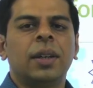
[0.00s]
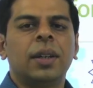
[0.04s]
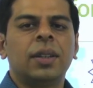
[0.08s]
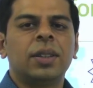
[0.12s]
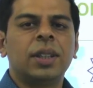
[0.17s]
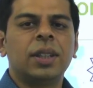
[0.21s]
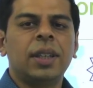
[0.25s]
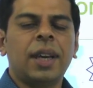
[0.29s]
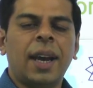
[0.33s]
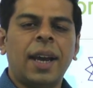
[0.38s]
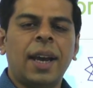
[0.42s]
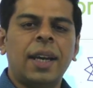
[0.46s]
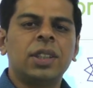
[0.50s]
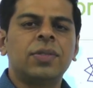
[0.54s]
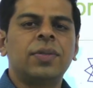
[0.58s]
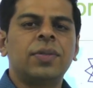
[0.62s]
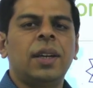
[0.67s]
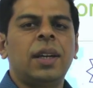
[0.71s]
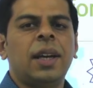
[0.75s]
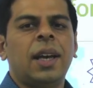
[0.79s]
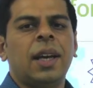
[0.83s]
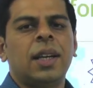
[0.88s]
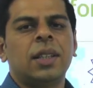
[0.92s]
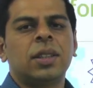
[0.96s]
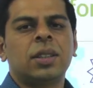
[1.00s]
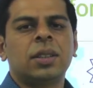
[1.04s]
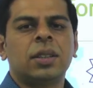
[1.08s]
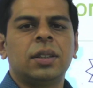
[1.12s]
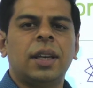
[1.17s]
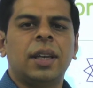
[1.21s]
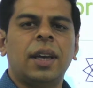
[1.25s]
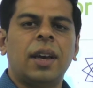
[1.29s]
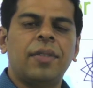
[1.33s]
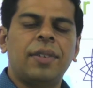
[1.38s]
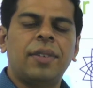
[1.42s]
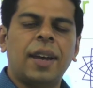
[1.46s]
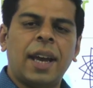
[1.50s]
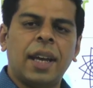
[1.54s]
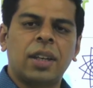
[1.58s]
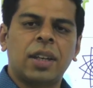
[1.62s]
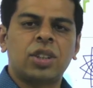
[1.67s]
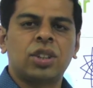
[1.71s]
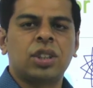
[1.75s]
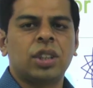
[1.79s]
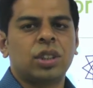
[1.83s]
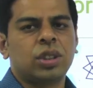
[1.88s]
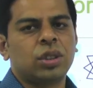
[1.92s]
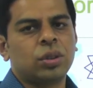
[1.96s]
as well as they have access
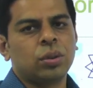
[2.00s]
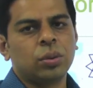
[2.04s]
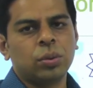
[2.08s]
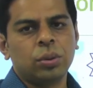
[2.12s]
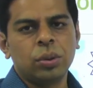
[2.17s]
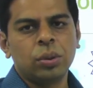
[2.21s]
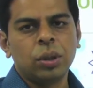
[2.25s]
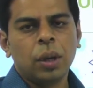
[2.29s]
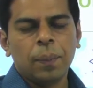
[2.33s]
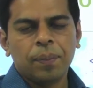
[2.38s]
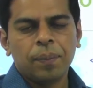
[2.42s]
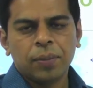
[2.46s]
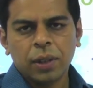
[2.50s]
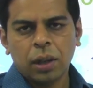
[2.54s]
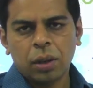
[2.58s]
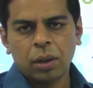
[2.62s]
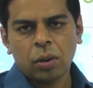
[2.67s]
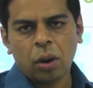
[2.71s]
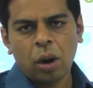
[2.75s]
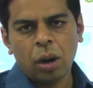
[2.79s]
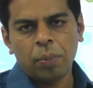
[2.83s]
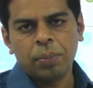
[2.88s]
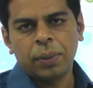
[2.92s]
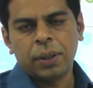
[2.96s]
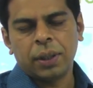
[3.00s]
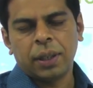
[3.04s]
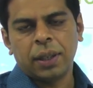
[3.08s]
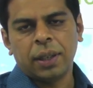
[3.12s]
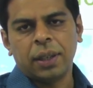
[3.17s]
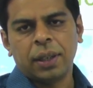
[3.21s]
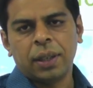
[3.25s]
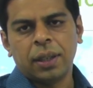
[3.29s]
to the raw material.